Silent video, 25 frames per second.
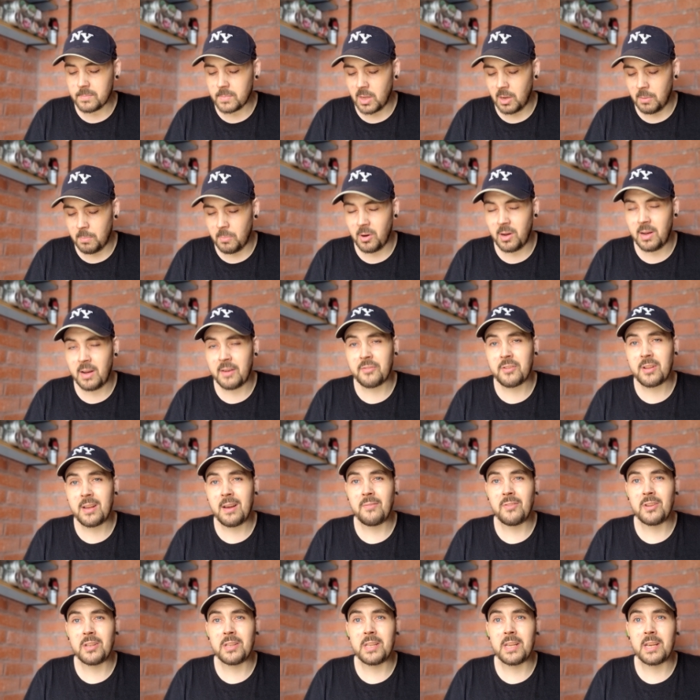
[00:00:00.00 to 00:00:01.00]
I might have to have
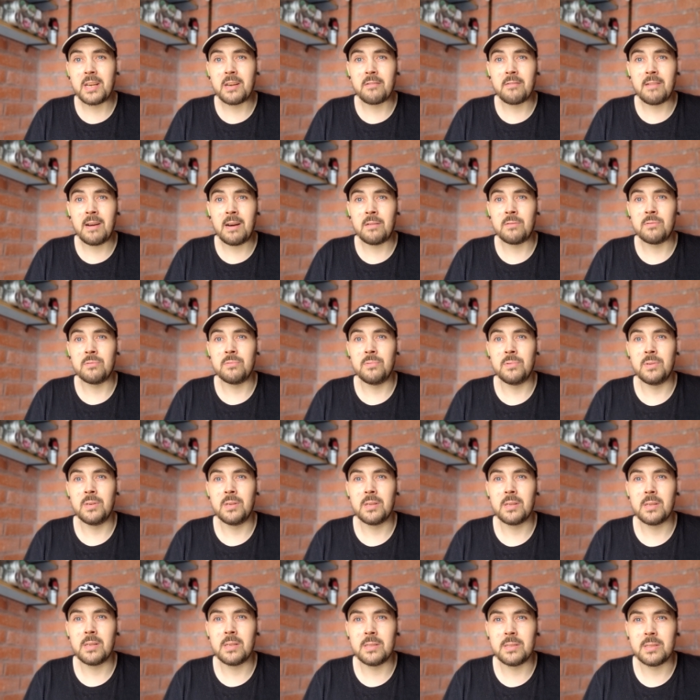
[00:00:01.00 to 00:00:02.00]
a dig around
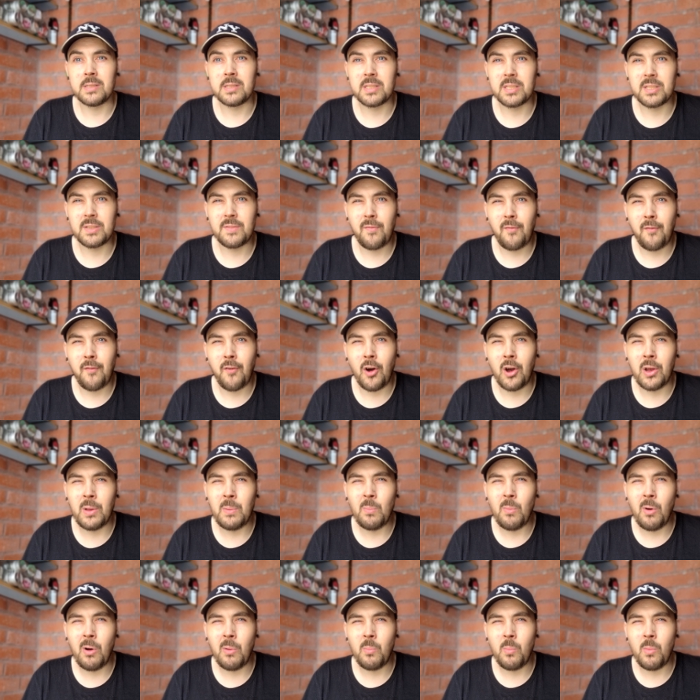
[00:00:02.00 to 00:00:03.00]
and find
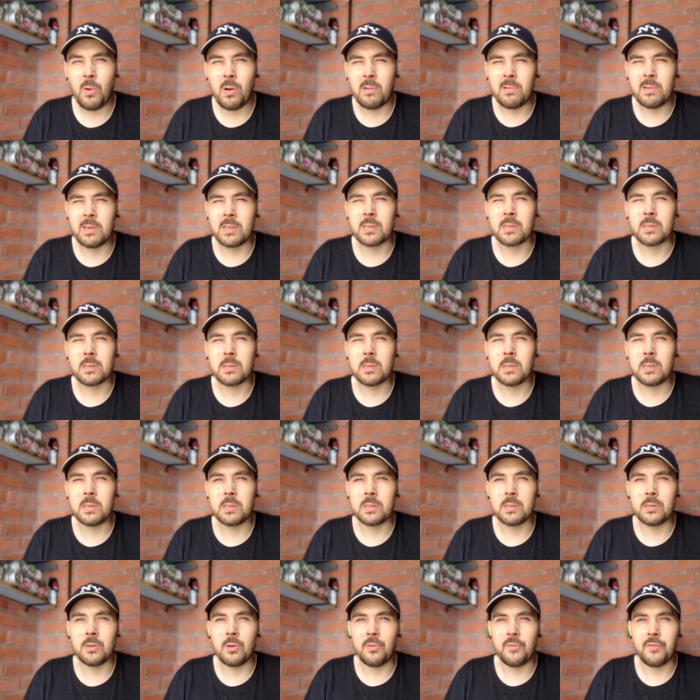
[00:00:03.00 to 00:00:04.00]
one where it's there's
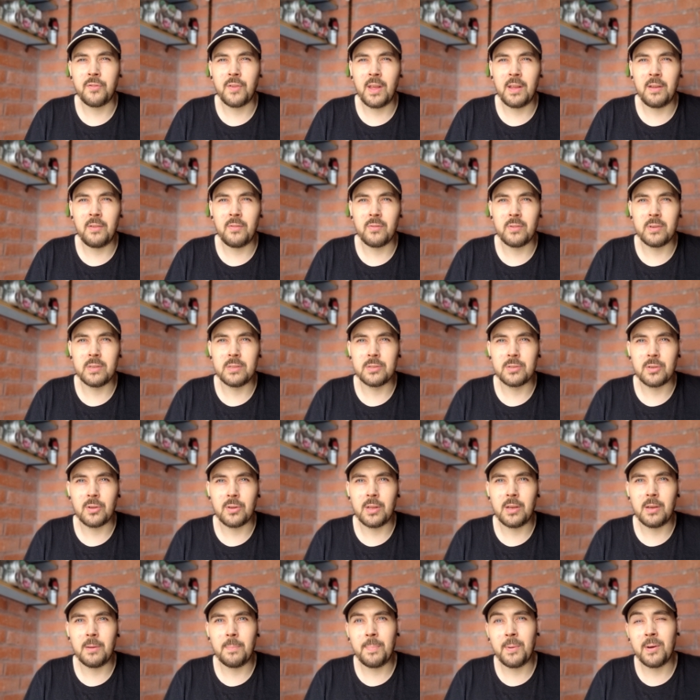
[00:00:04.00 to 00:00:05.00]
no flavourings on
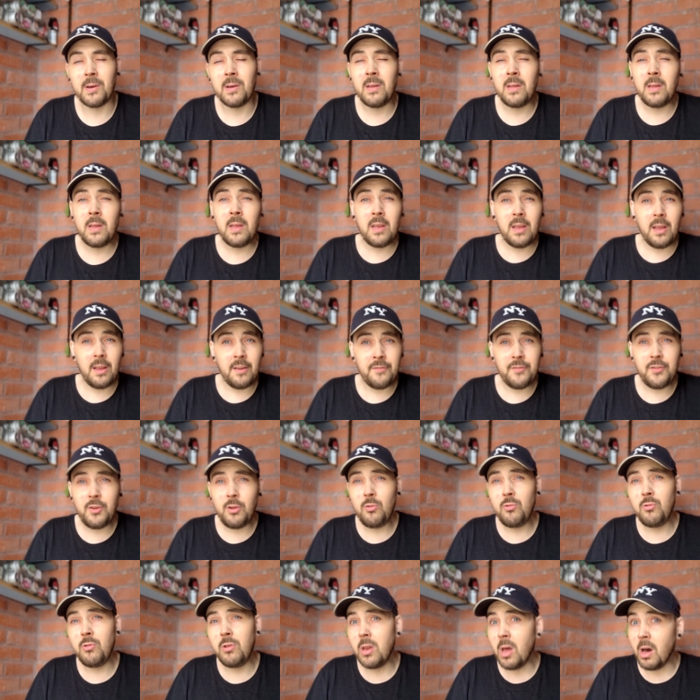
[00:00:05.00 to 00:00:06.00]
it. But if
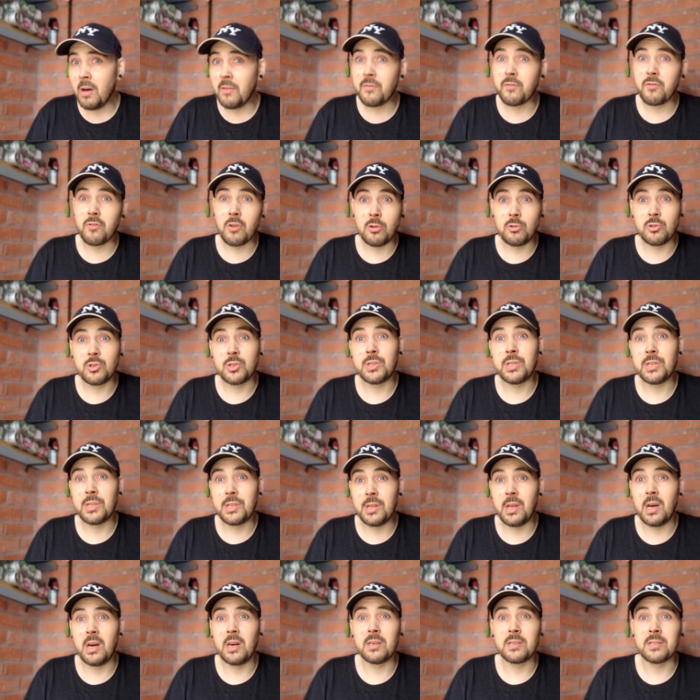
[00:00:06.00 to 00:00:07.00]
you love roasted
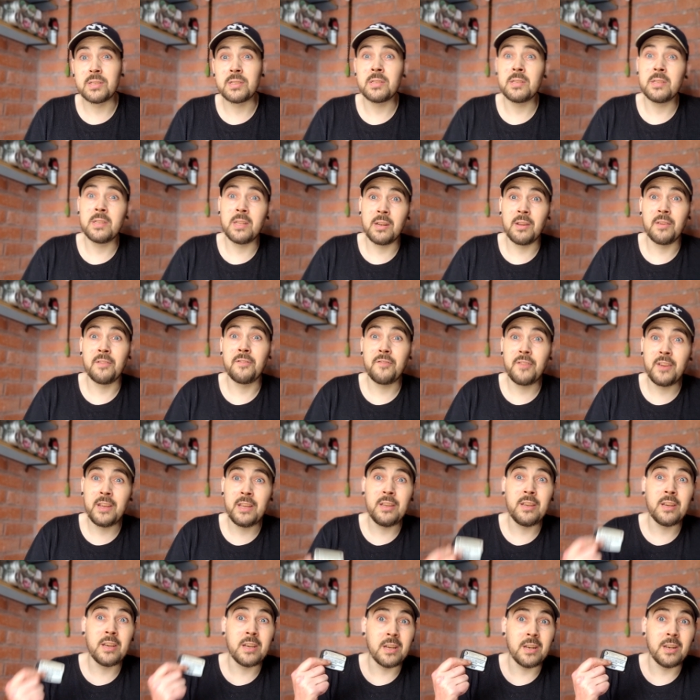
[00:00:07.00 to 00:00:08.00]
nuts, then I think
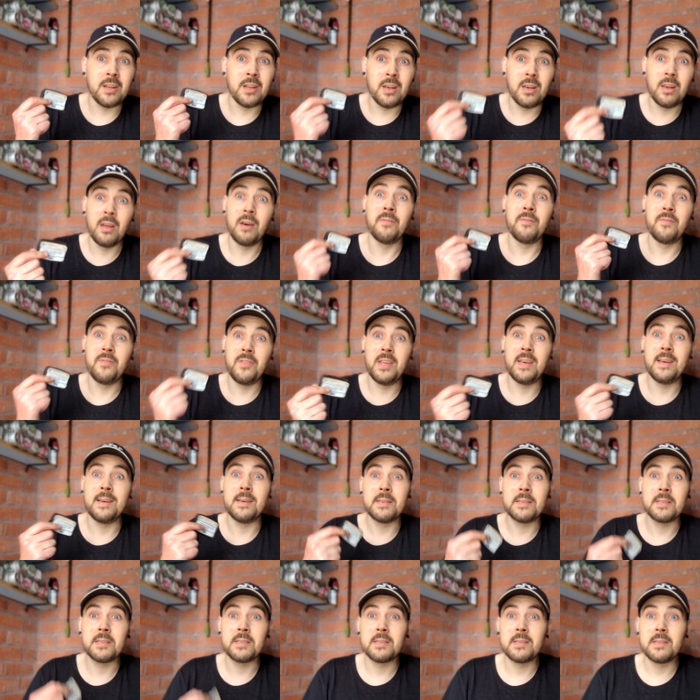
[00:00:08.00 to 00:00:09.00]
you're going to love
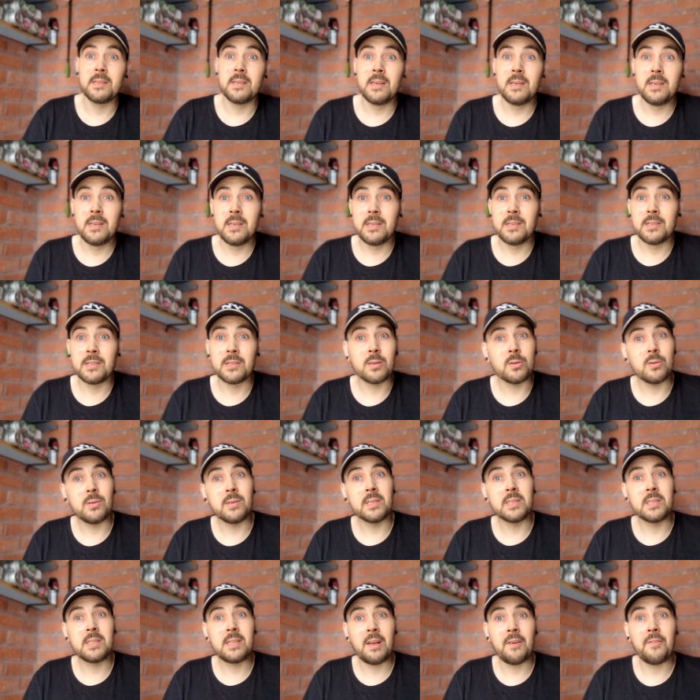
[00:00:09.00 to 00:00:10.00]
this, so
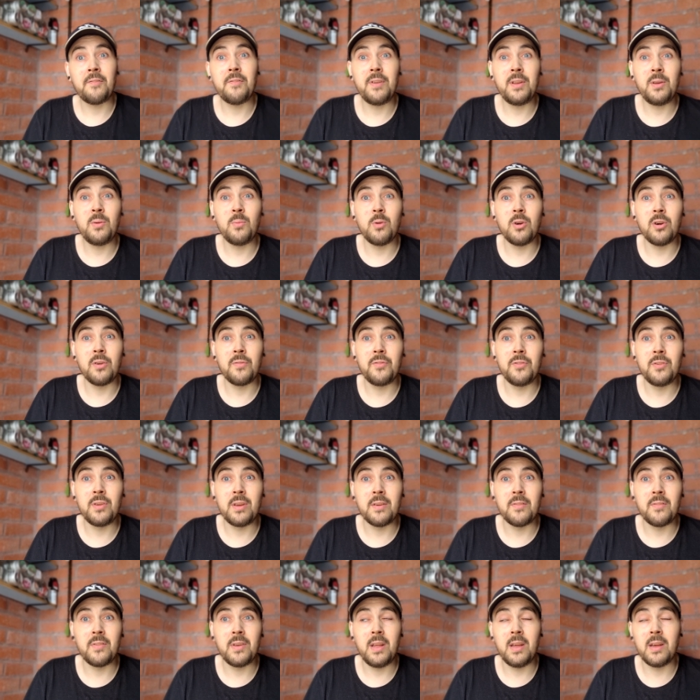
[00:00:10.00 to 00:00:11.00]
it's definitely worth you
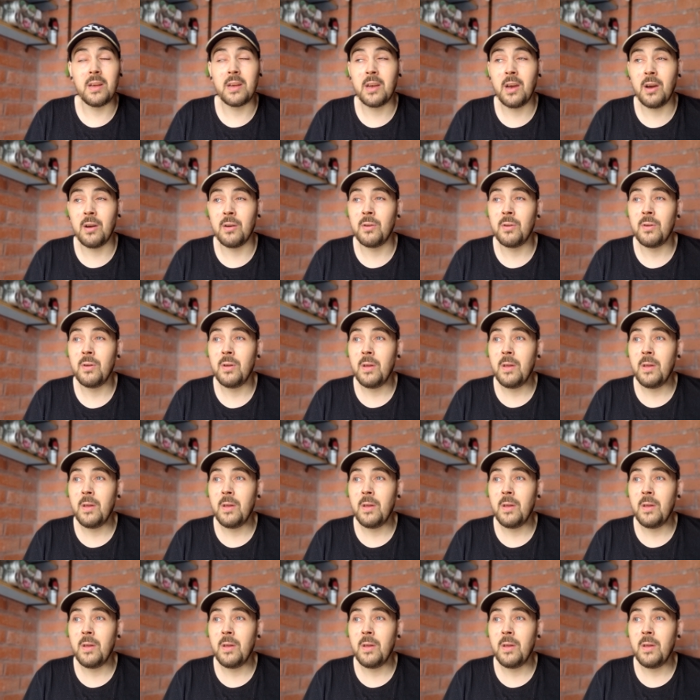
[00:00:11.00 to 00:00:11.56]
giving it a go.